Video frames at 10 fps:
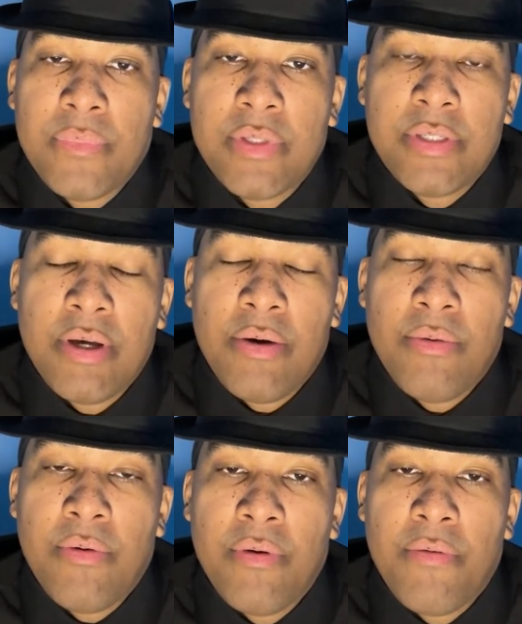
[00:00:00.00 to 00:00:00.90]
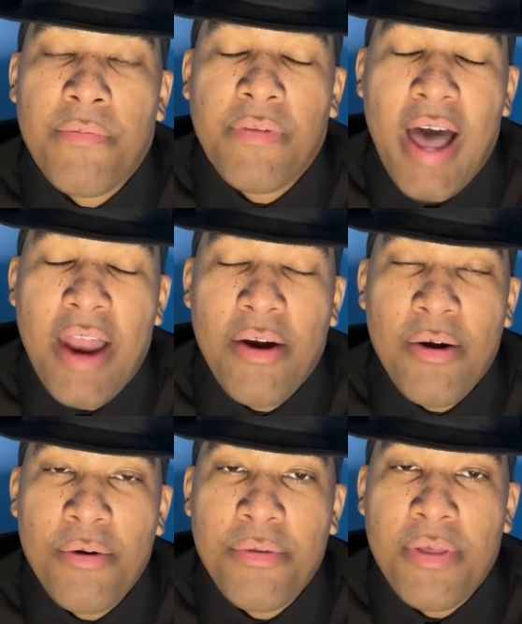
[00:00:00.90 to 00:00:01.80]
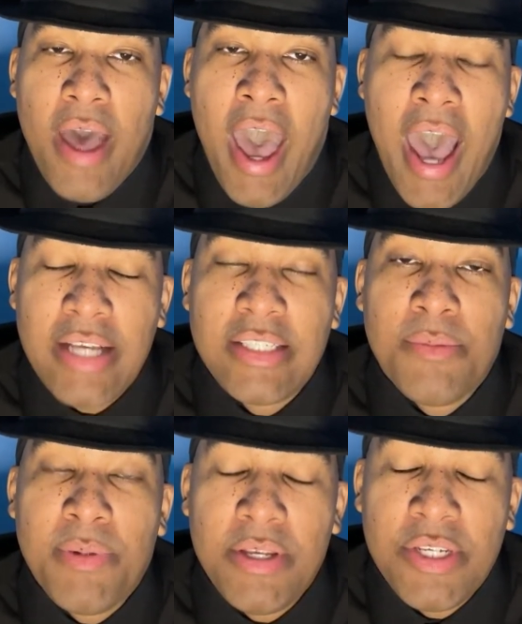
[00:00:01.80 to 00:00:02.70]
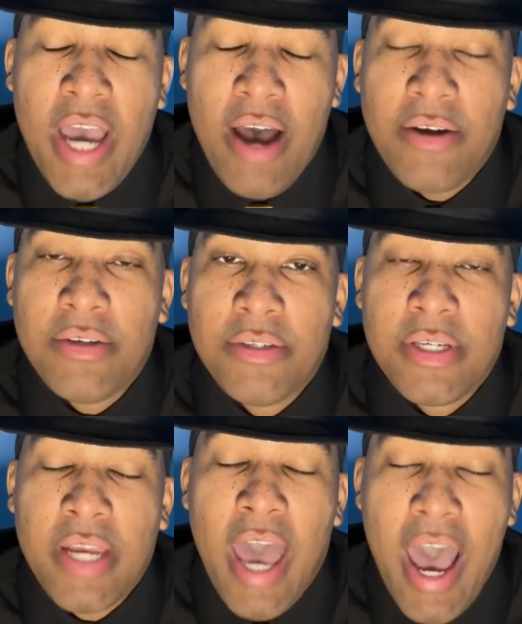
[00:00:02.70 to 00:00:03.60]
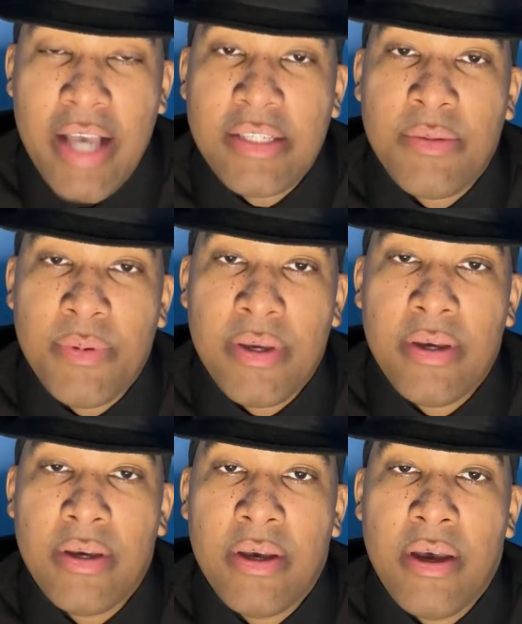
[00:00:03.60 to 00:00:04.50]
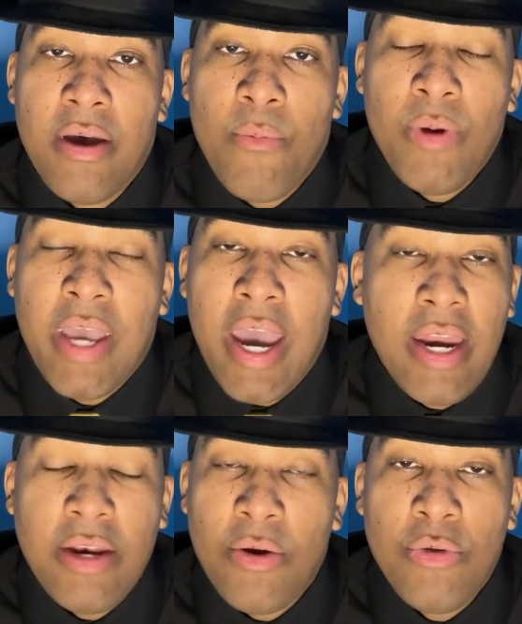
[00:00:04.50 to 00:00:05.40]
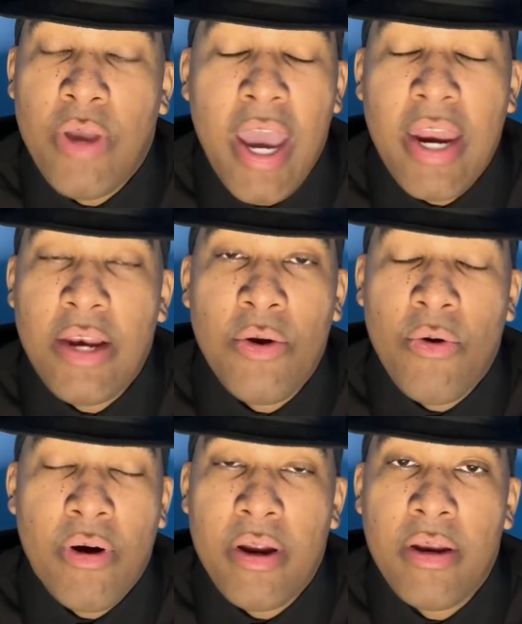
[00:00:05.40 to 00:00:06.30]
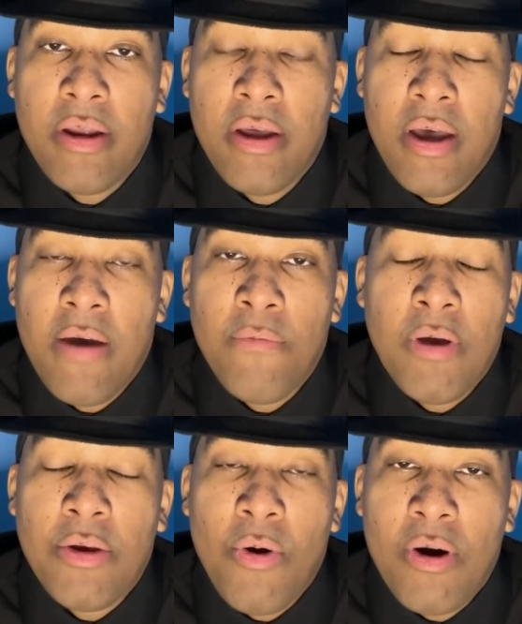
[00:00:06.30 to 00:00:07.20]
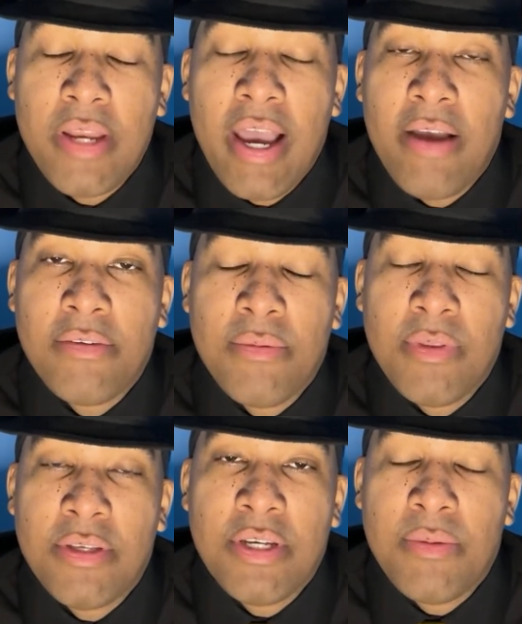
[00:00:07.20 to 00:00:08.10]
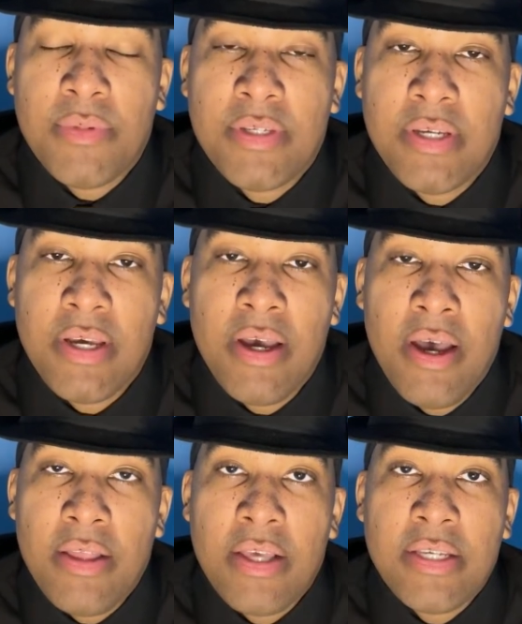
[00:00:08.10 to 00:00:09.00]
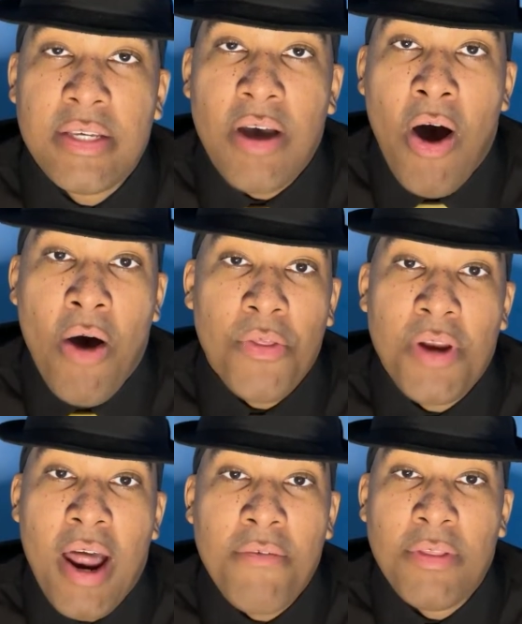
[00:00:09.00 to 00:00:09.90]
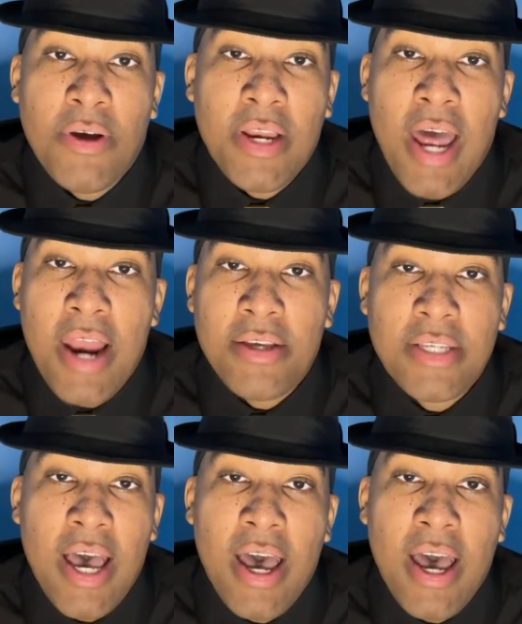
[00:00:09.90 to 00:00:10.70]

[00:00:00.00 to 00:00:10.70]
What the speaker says: So flat earth has to be challenged. It has to be. You can't ignore it. If you ignore it, that gives them legitimacy. It says, oh, they're not even looking at us.